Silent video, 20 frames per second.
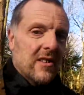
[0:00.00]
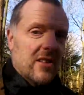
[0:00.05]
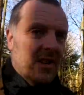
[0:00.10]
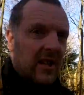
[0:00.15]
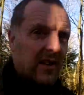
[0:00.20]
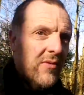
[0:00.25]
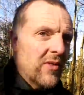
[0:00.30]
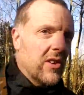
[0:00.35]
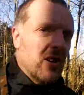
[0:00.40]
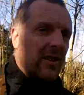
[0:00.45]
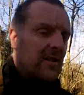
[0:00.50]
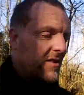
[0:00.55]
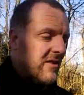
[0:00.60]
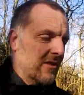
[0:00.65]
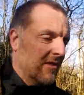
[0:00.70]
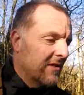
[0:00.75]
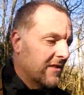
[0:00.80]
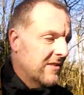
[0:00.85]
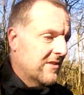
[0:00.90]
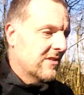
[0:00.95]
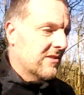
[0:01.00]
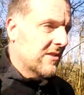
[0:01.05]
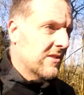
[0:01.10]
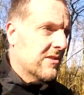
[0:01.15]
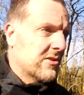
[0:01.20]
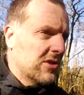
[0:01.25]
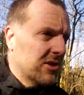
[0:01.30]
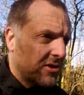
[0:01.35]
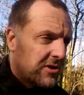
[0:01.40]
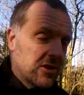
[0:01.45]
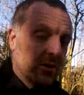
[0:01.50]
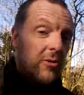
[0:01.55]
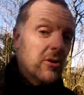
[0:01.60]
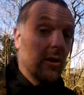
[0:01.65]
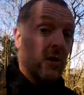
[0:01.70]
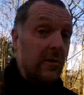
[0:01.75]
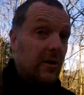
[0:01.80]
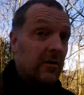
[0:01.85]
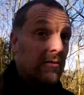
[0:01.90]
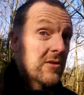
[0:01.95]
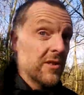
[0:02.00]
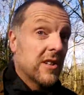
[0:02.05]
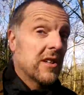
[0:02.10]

never. And she's still got her own